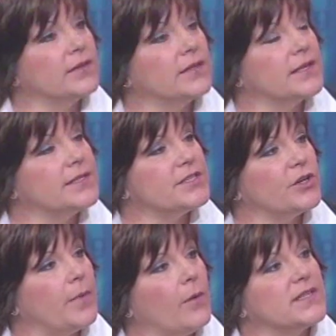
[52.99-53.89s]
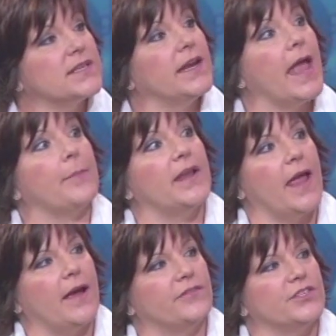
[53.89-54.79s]
a little concerned about what's going to happen
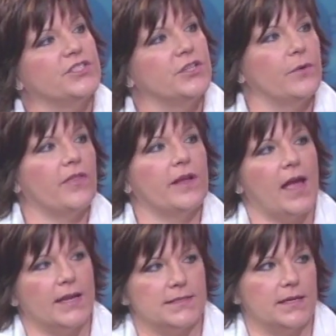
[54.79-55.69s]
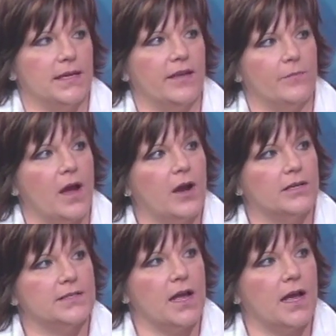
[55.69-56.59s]
after too. Are the guys going to give them a
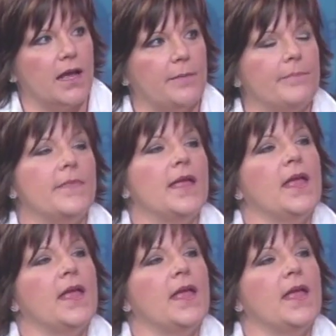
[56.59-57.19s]
hard time?